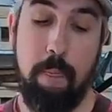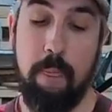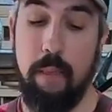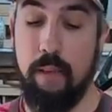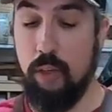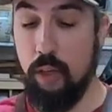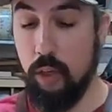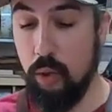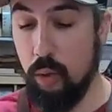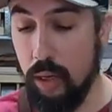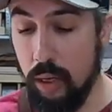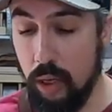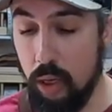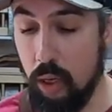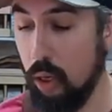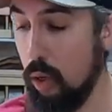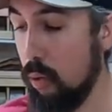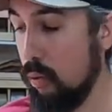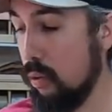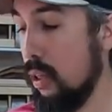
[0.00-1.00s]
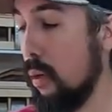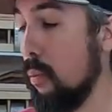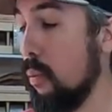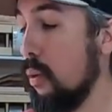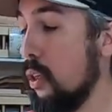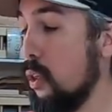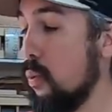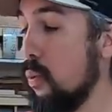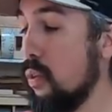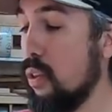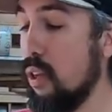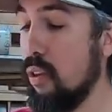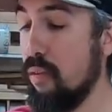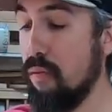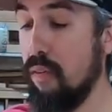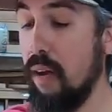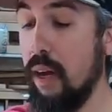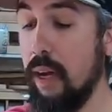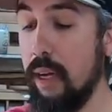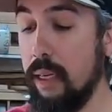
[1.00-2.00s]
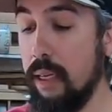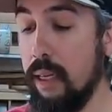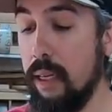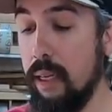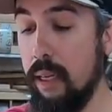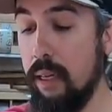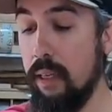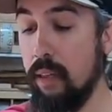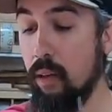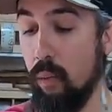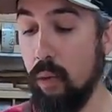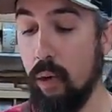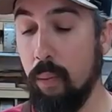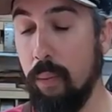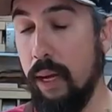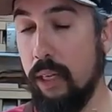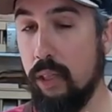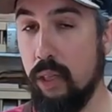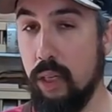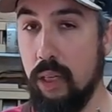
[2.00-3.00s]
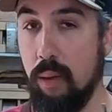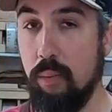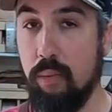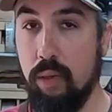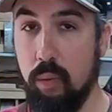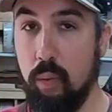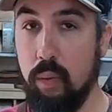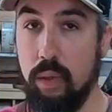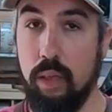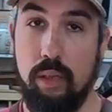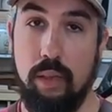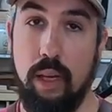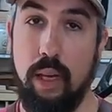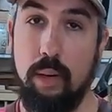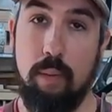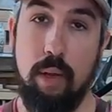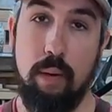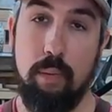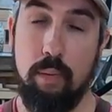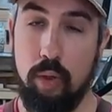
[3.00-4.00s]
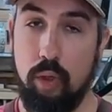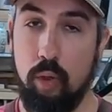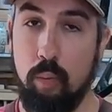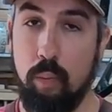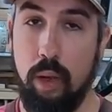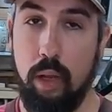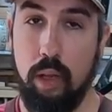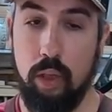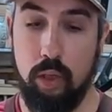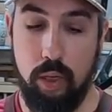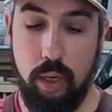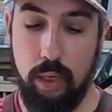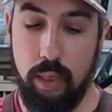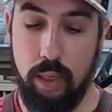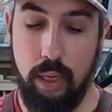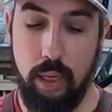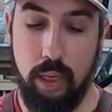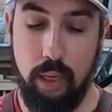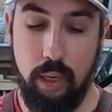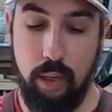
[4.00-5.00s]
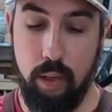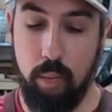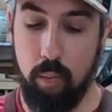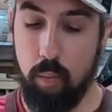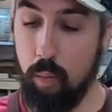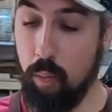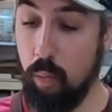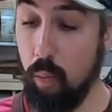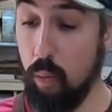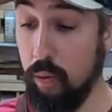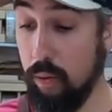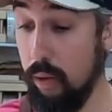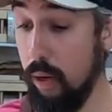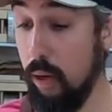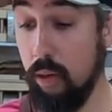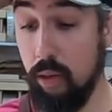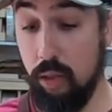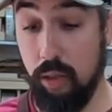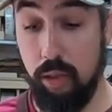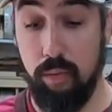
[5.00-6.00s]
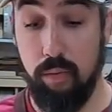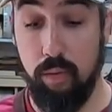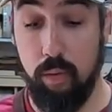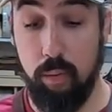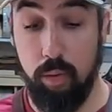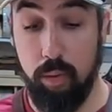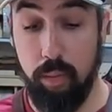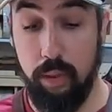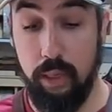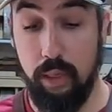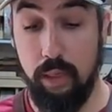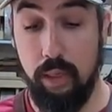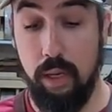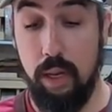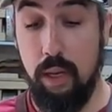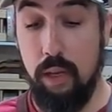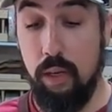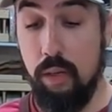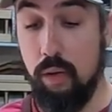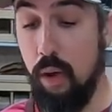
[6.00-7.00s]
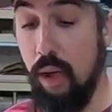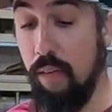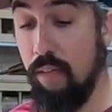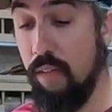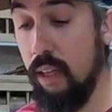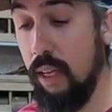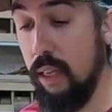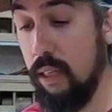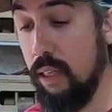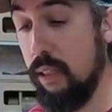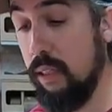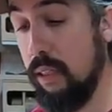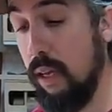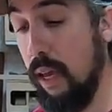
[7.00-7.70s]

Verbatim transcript: until you get close. Then we're going to switch to the fine. The real magic comes in with the sandpaper shoe polish technique, and we we are there in just a few more minutes. So I feel like this